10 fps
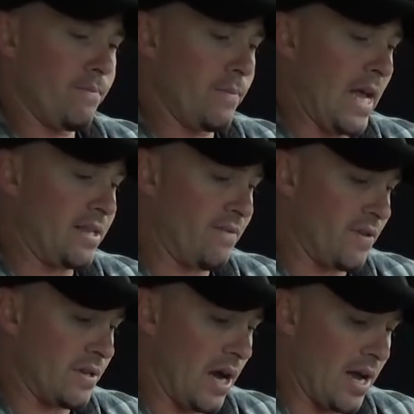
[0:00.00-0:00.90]
at
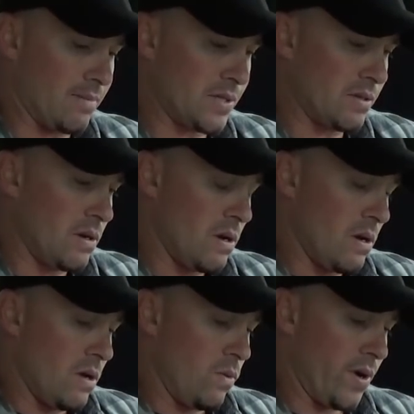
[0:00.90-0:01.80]
different times,
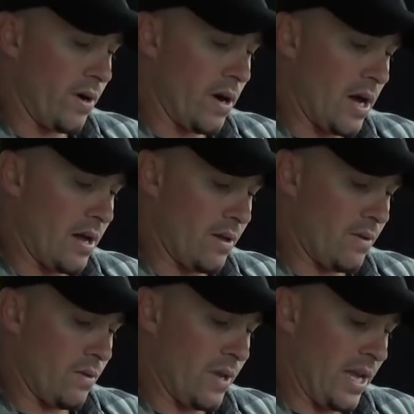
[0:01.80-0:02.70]
where
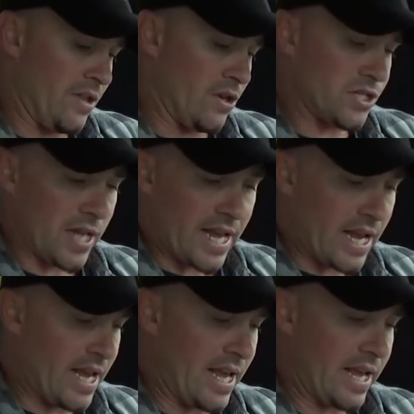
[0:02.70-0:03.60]
there's like
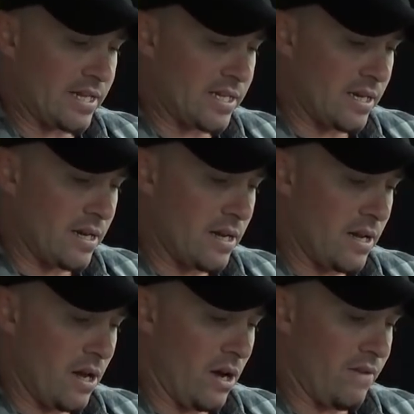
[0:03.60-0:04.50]
a hint
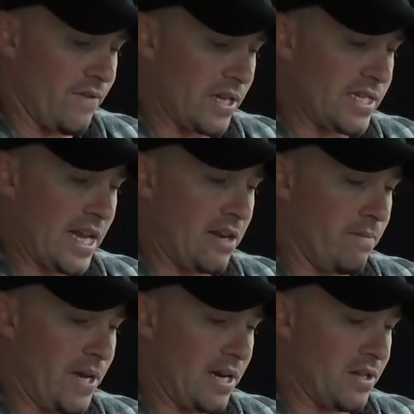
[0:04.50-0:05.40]
of Satan
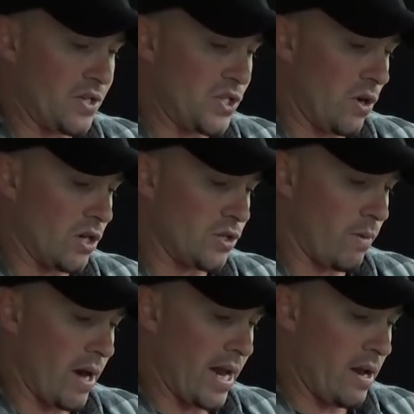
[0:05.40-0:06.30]
being in the stars,
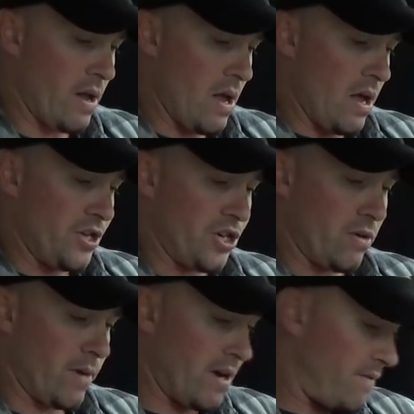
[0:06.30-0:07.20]
right?
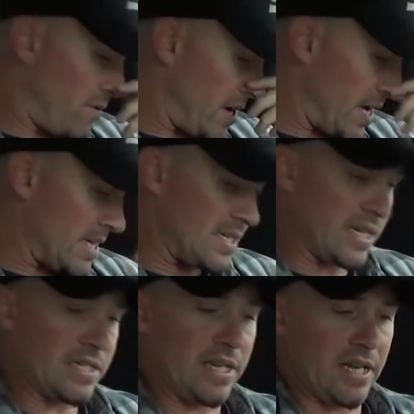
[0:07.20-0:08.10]
Jeremiah
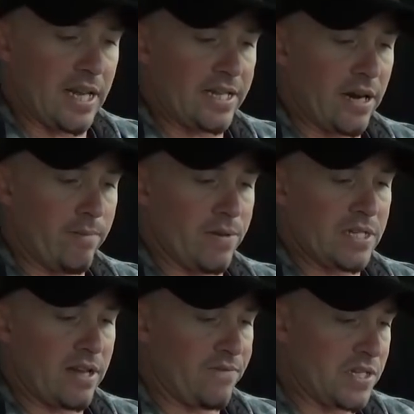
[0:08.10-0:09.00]
49:16, thy
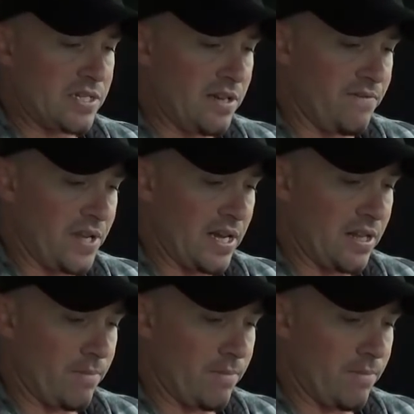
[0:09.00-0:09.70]
terribleness have deceived thee, and the